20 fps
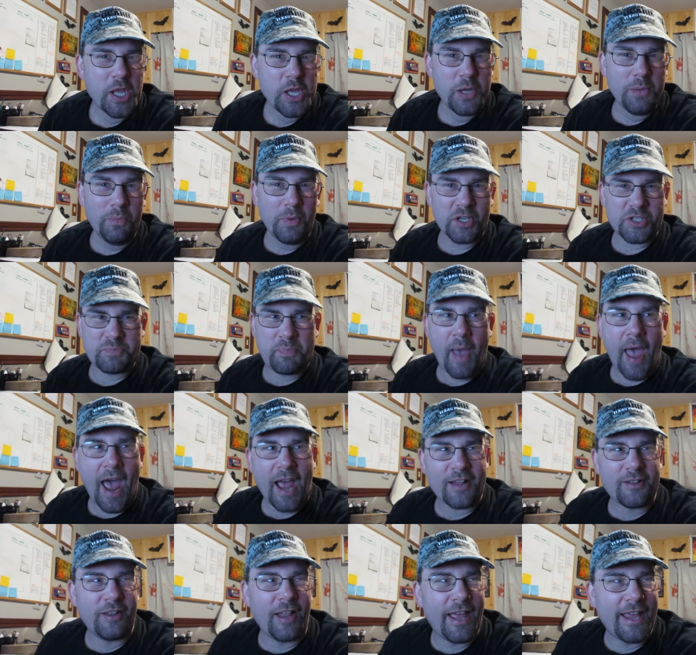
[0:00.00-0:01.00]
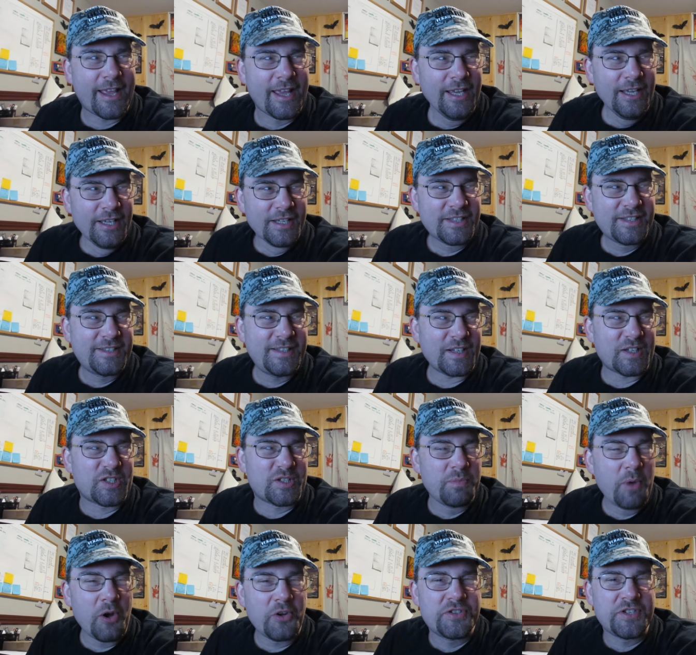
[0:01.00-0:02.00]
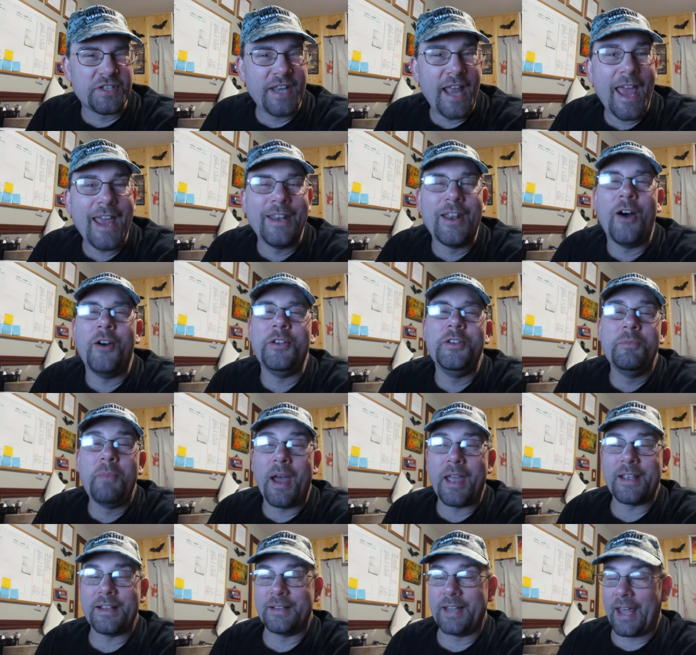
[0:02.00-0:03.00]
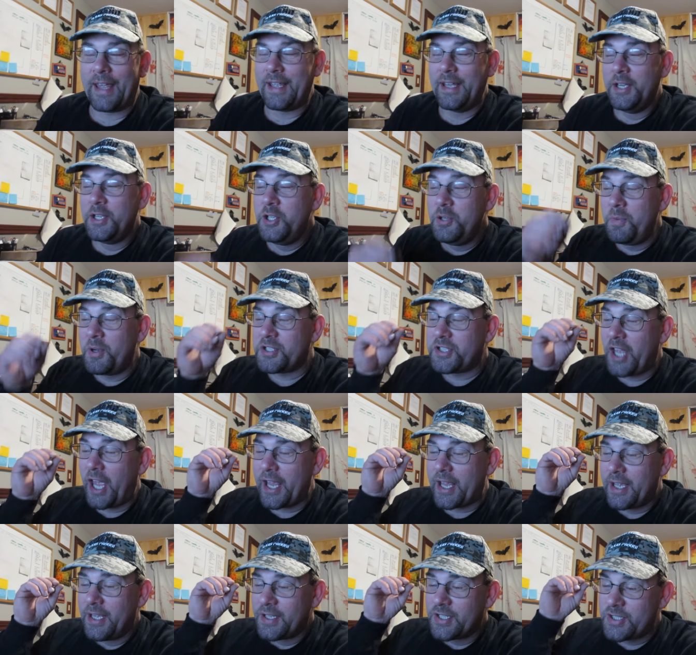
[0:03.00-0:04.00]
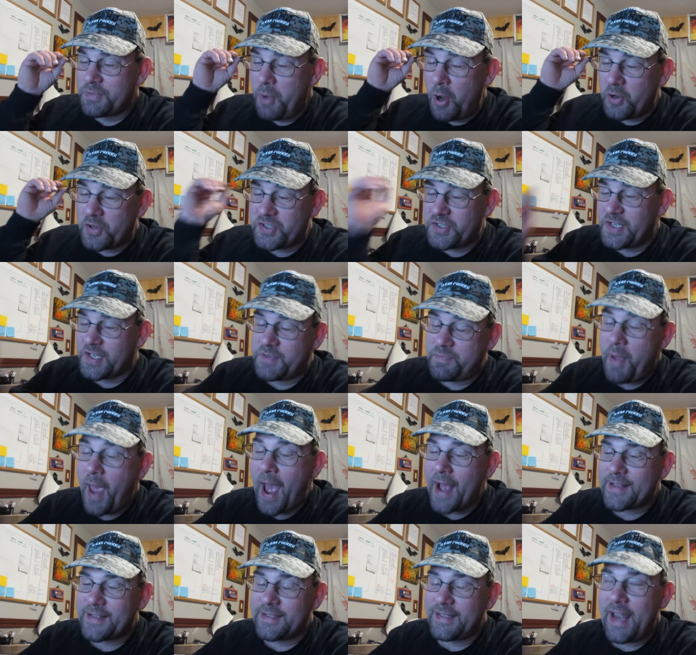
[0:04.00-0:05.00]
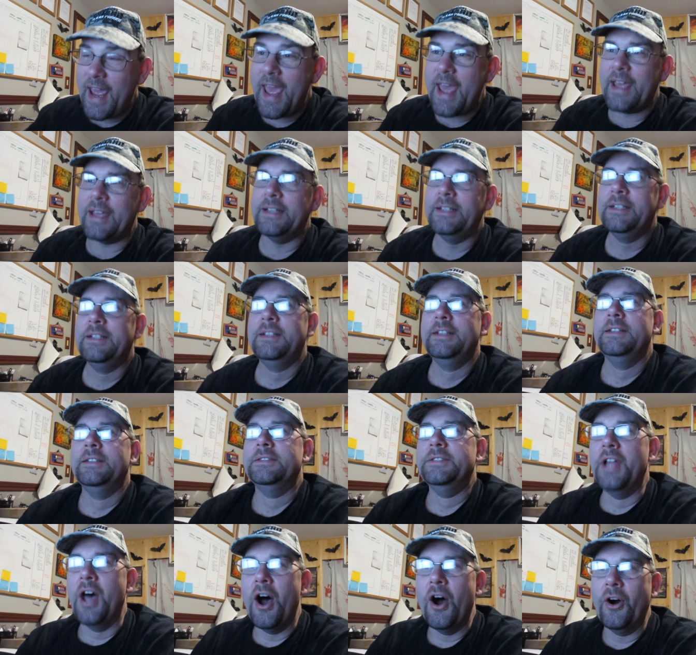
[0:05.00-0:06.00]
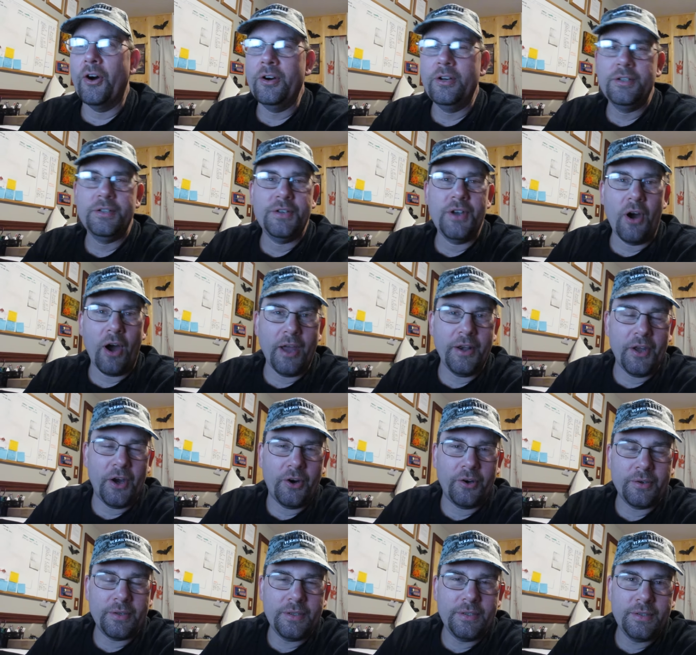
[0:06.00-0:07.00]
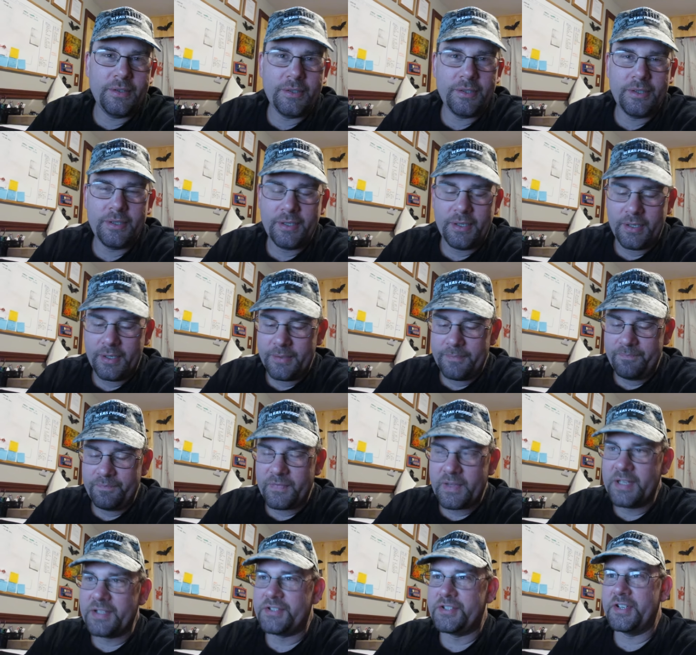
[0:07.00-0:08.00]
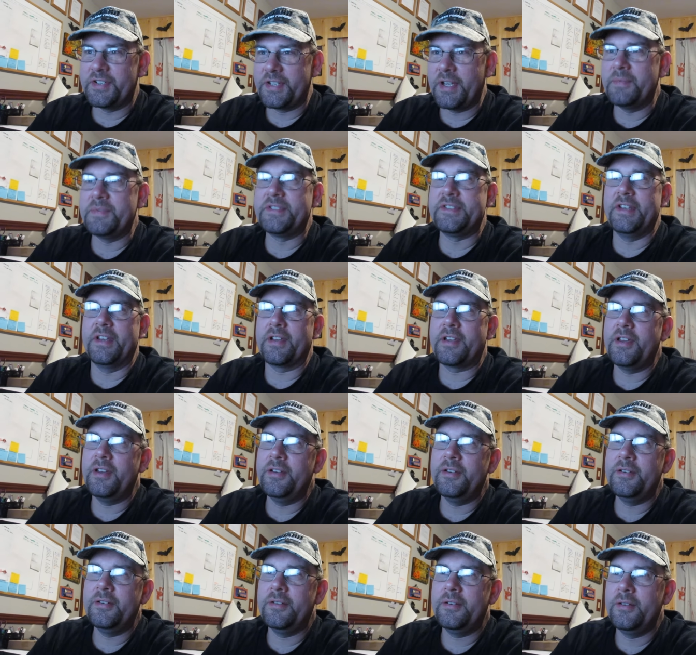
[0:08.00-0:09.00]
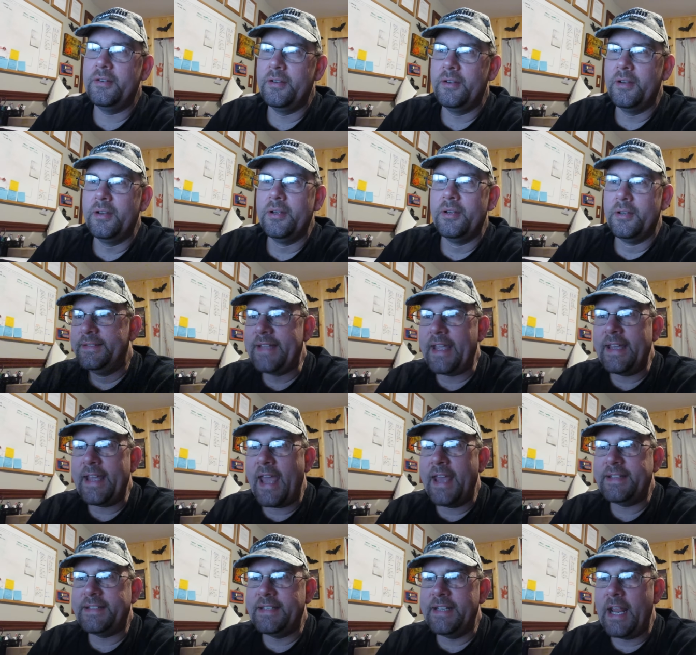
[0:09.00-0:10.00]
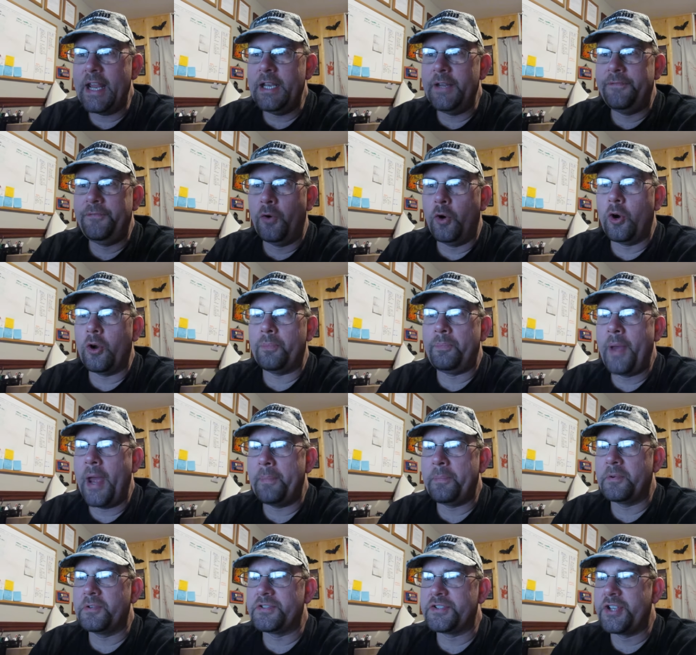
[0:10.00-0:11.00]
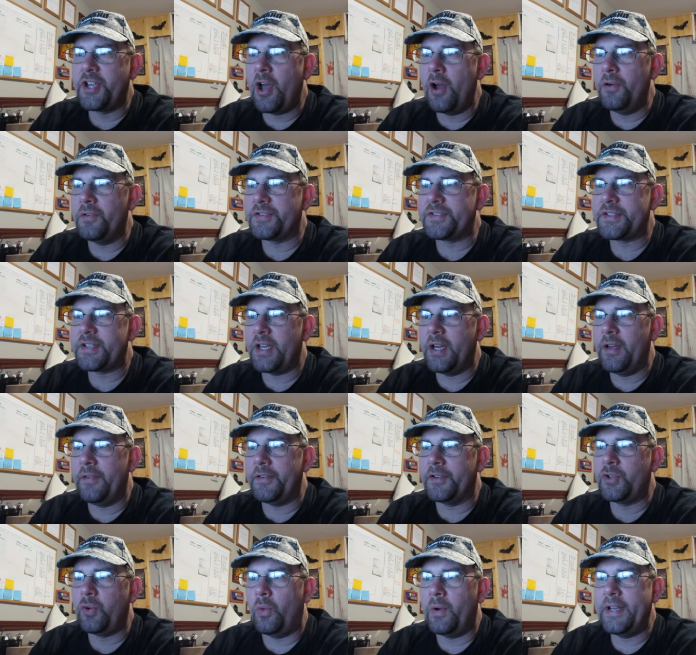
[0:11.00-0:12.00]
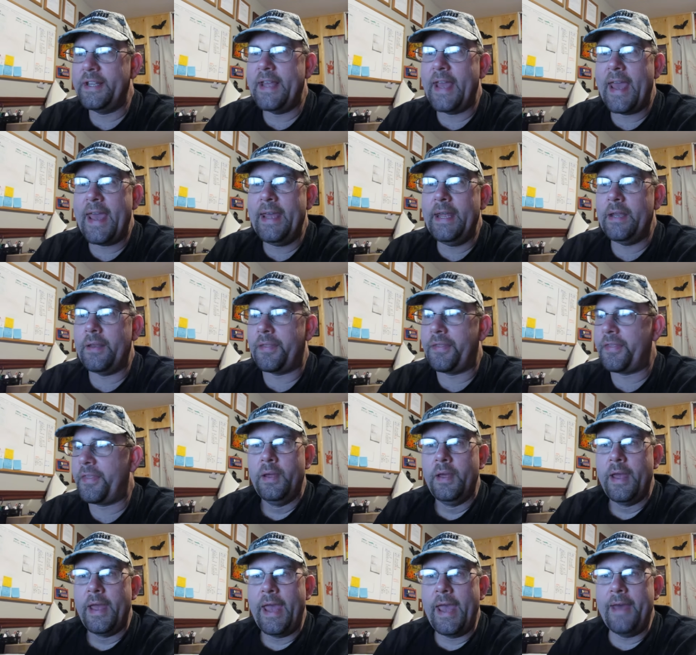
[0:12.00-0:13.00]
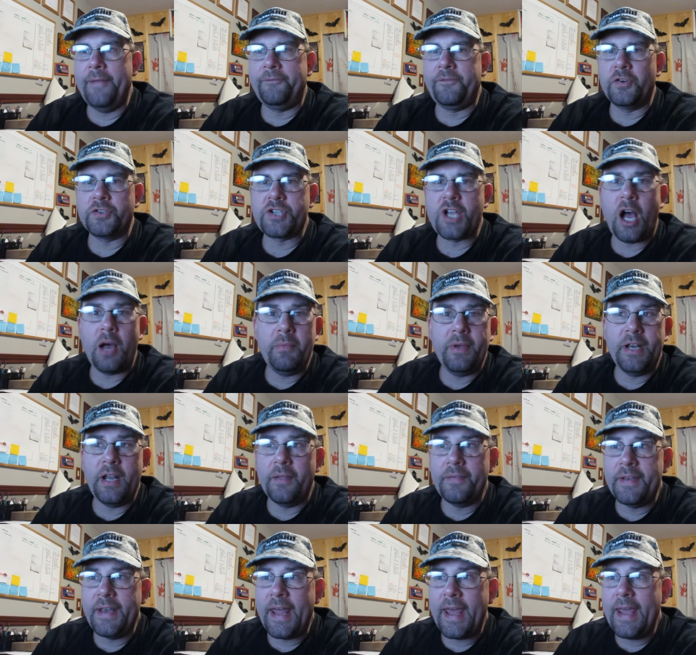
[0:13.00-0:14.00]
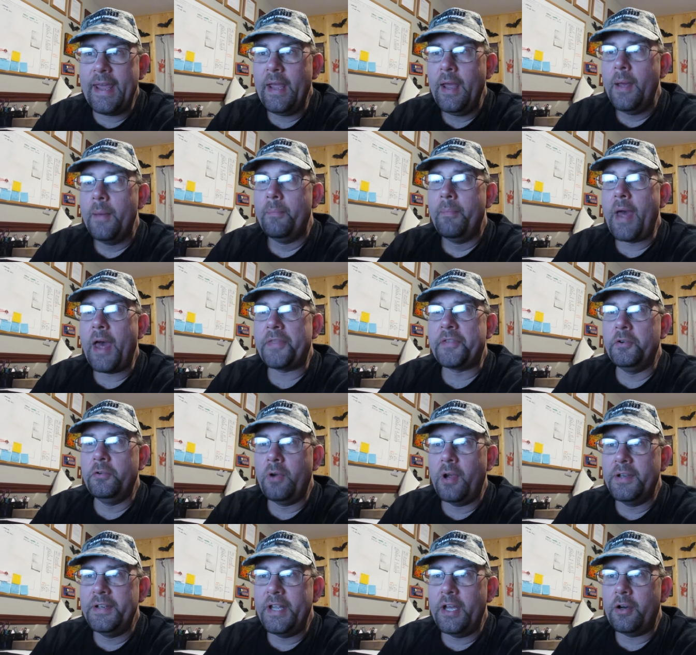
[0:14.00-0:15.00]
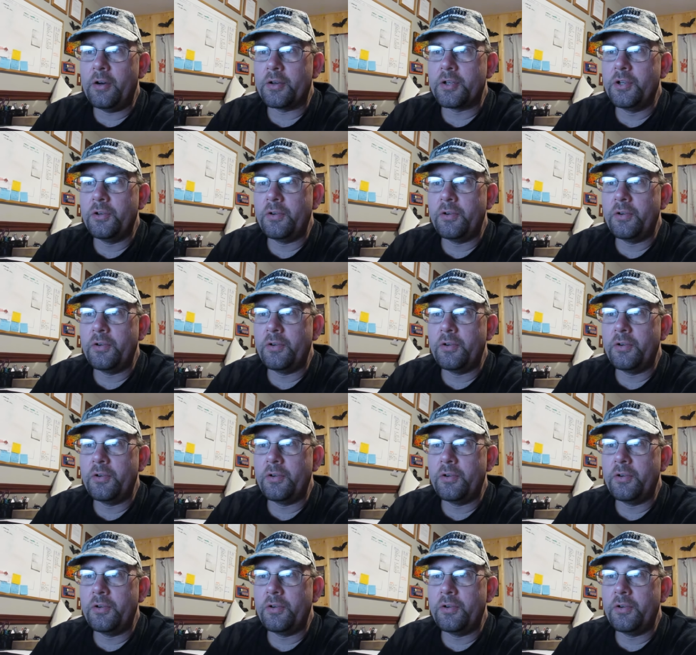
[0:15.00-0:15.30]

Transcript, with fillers: you must pack, like, six smokes a day. No, you might, like, you must, like, smoke six packs a day. No, no, I don't. It's just I'm sick. Day eighteen eighty-four, Pepper's Ghost, uh, the twenty-eighth. And first comment of the day, Matthew Rondell,